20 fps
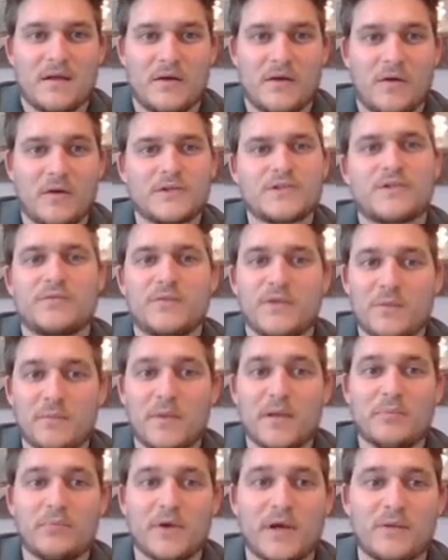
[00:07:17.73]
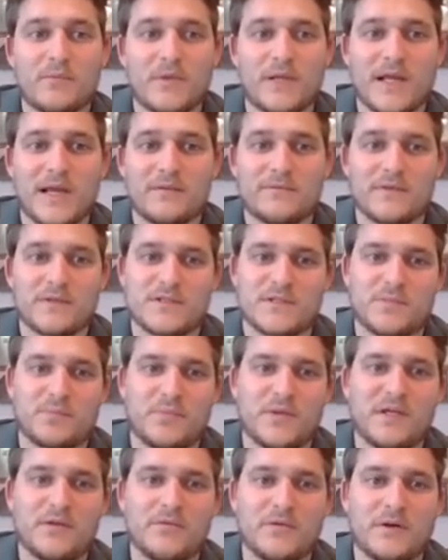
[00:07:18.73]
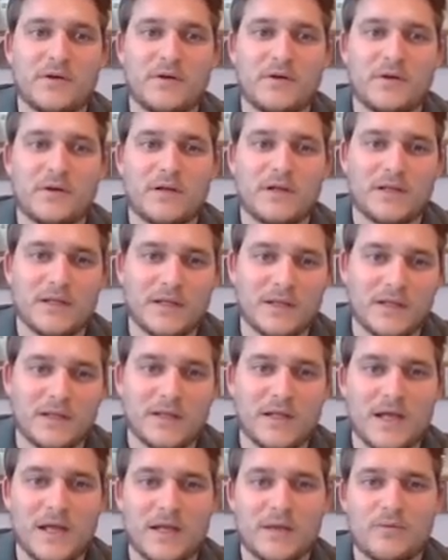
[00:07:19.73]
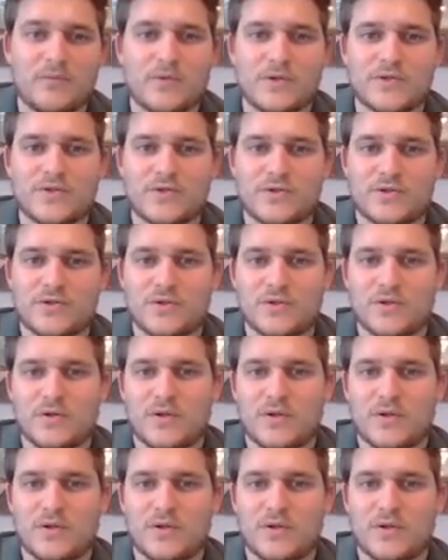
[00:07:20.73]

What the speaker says: Also in the midbrain, we have the superior colliculi, which